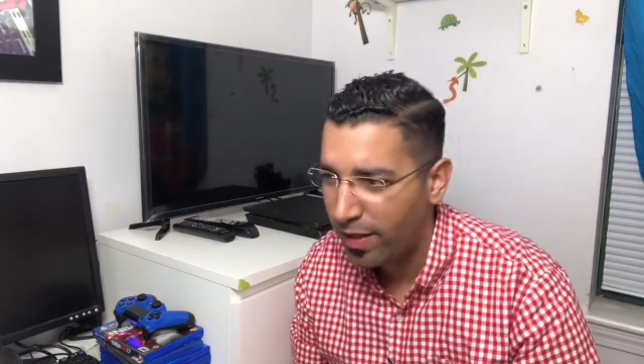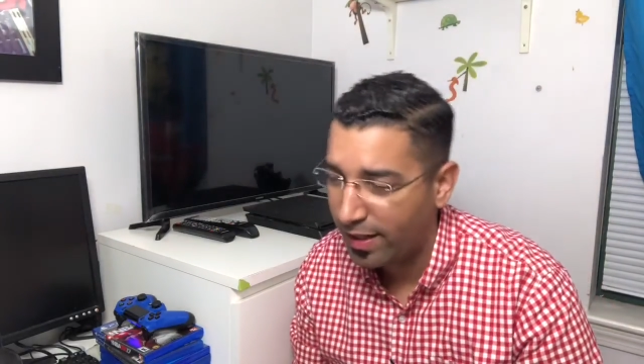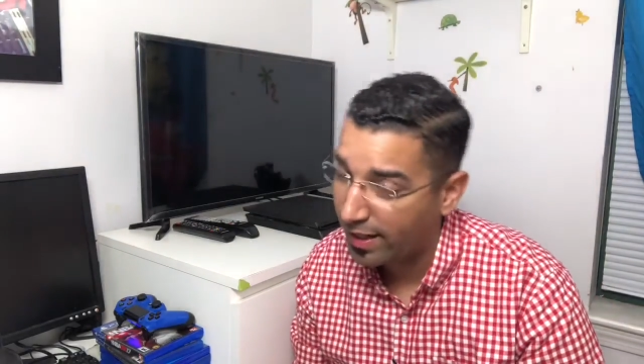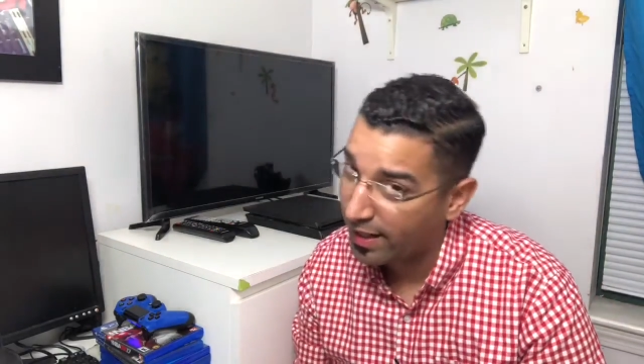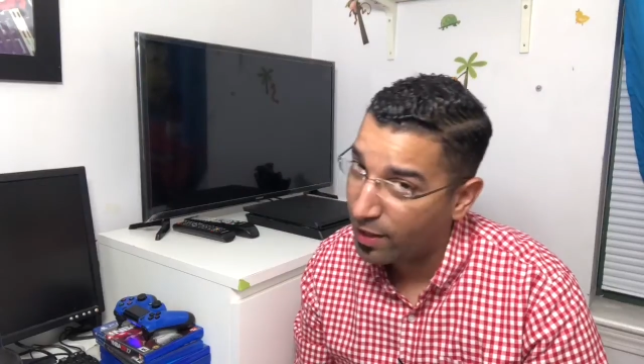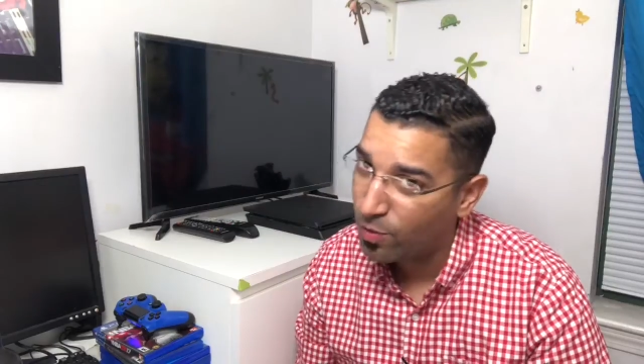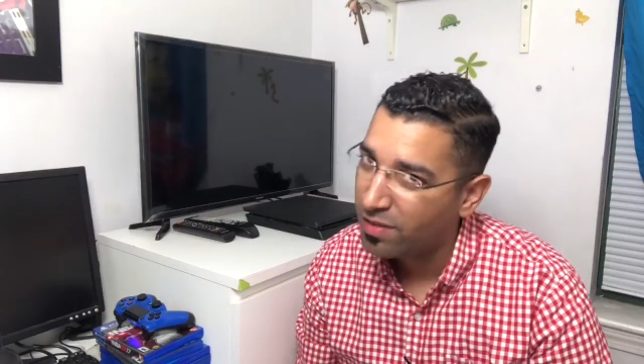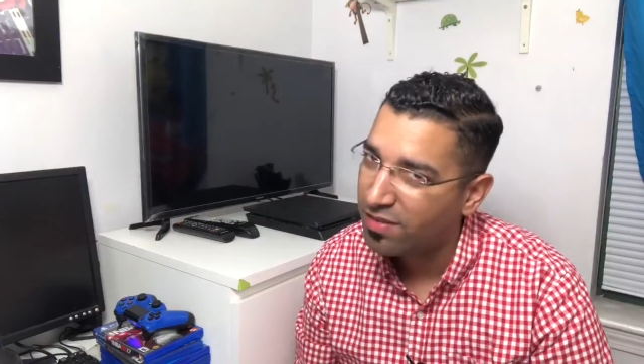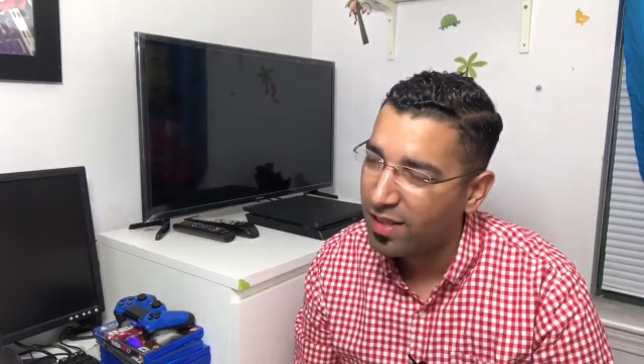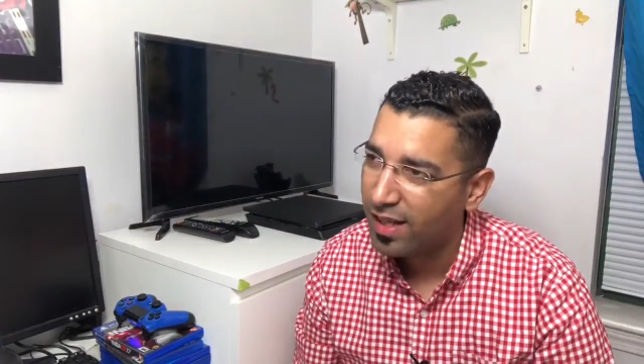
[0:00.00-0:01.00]
And like I
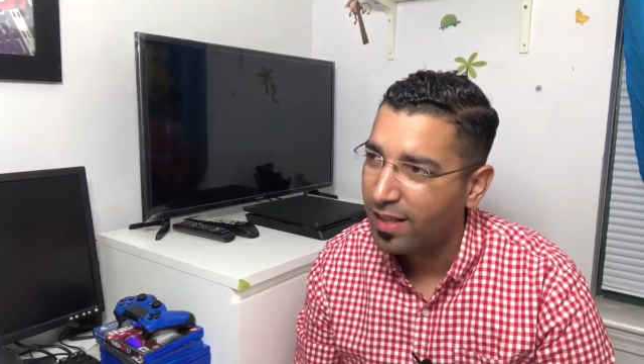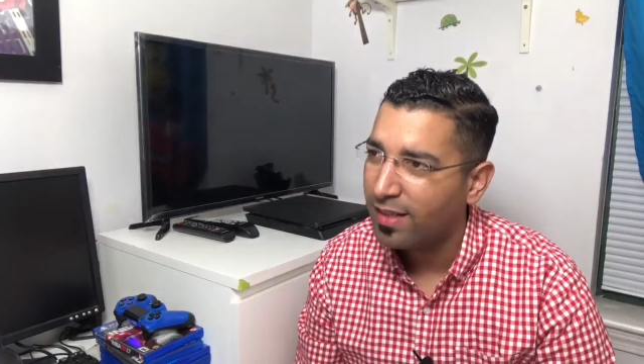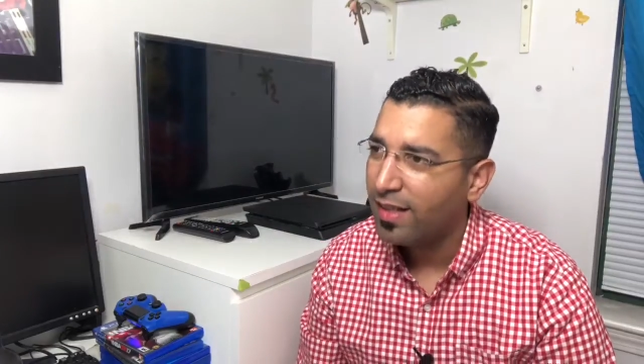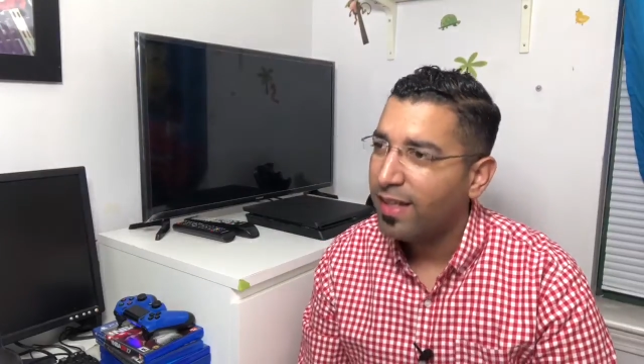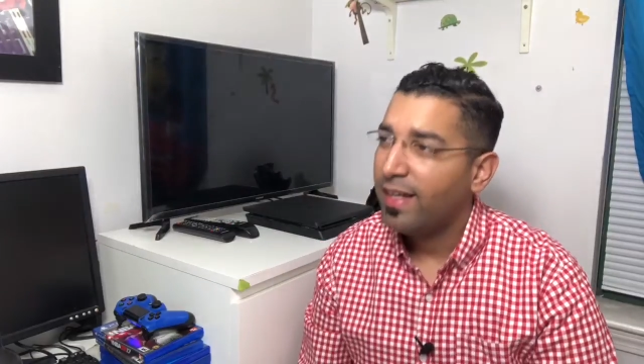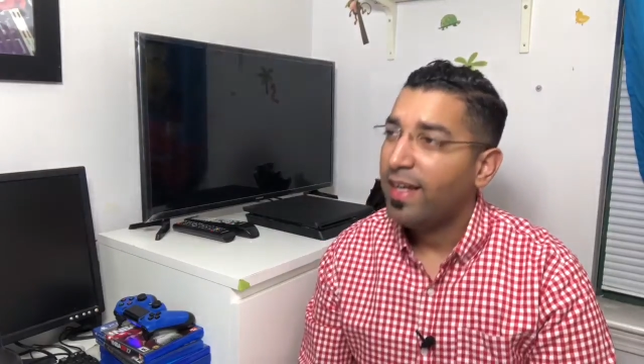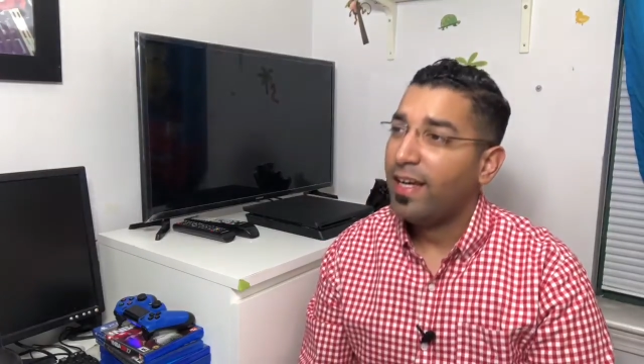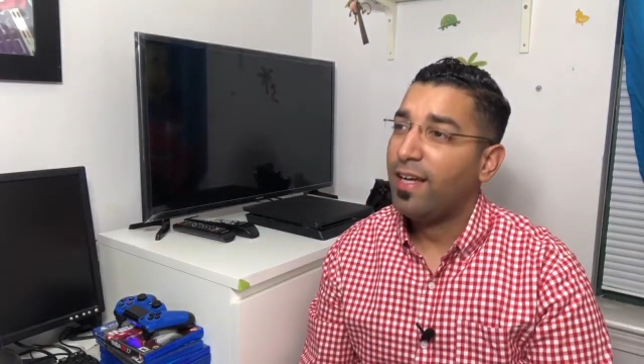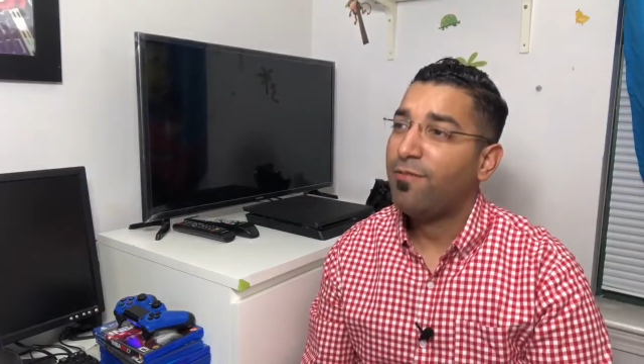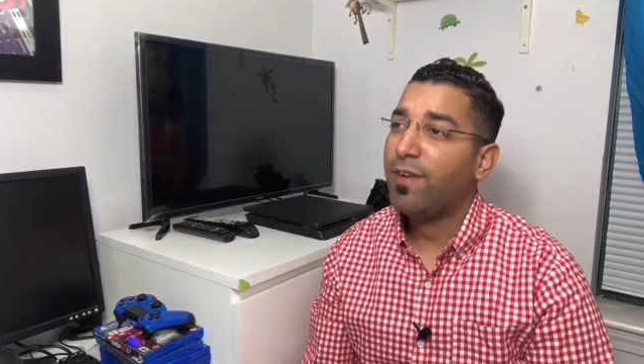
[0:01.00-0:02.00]
always say,
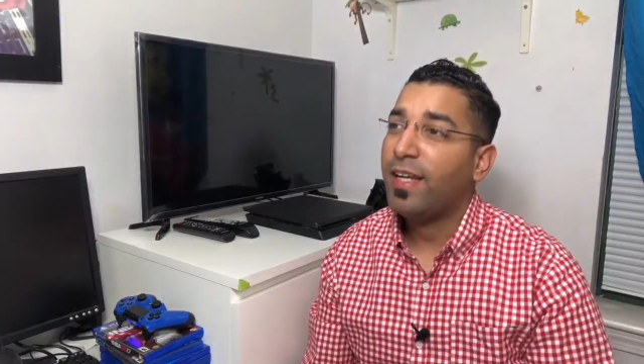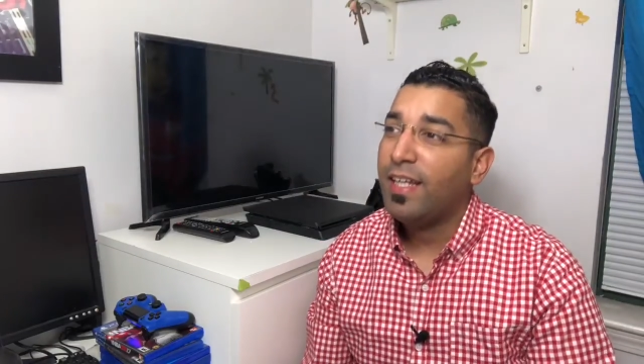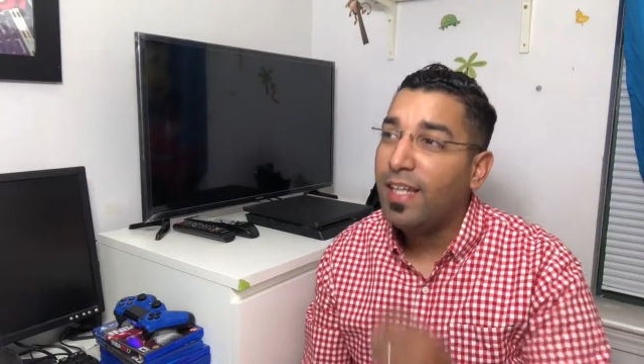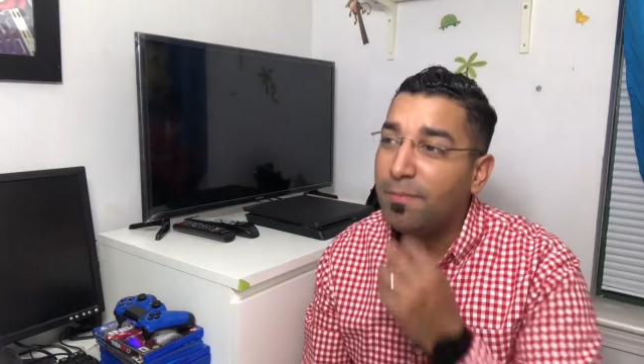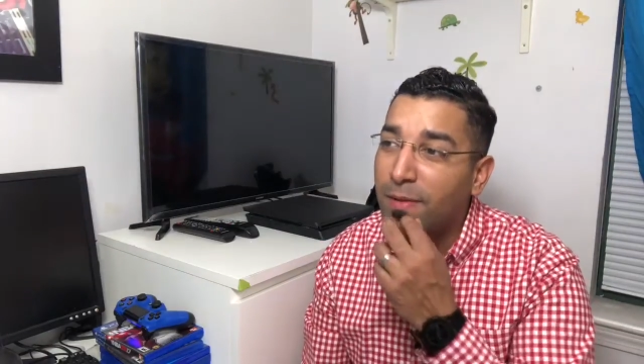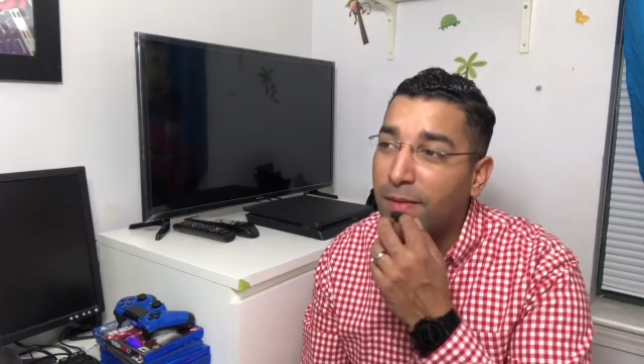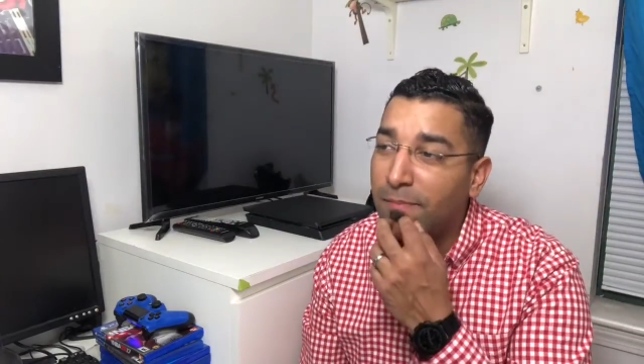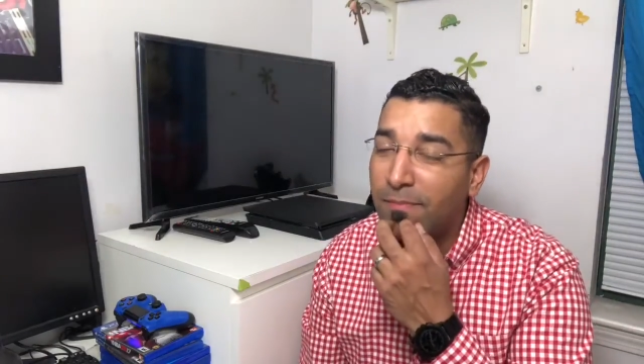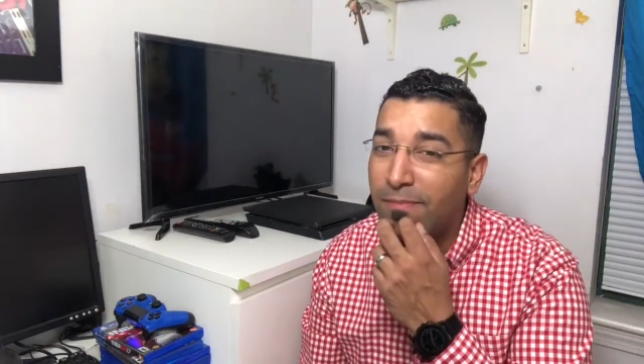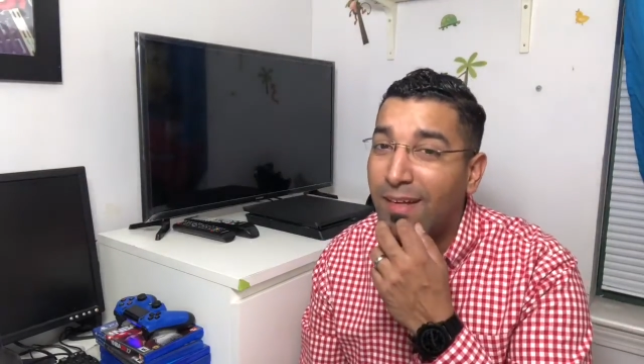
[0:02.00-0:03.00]
if I keep them,